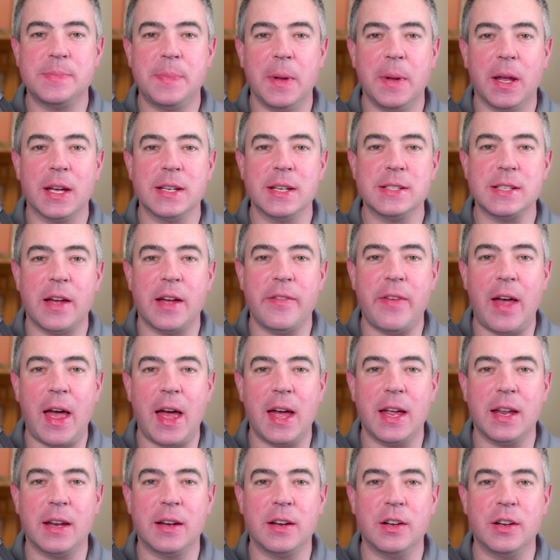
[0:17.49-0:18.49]
because I've
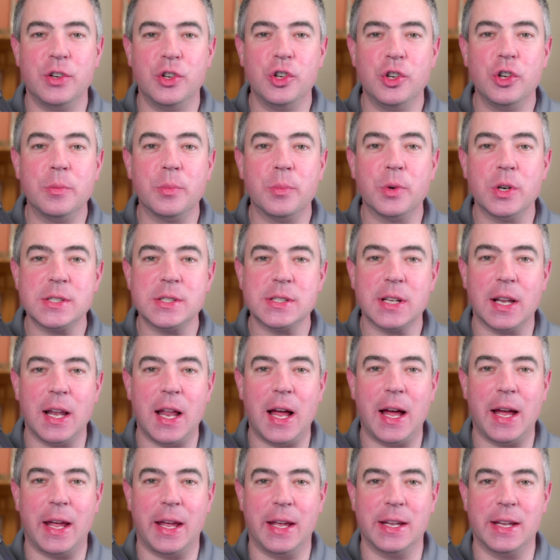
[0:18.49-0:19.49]
had numerous
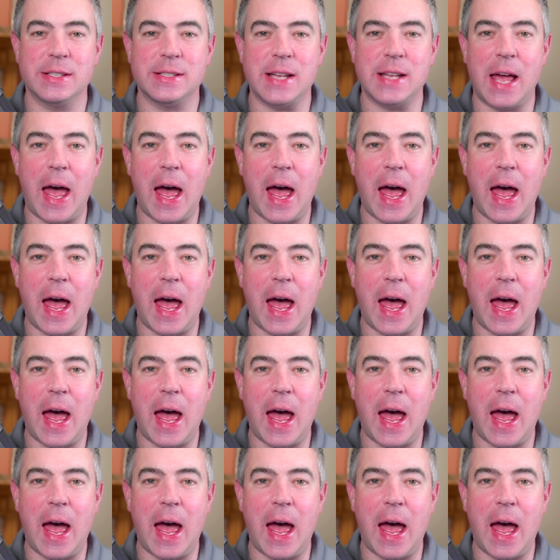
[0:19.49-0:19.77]
clients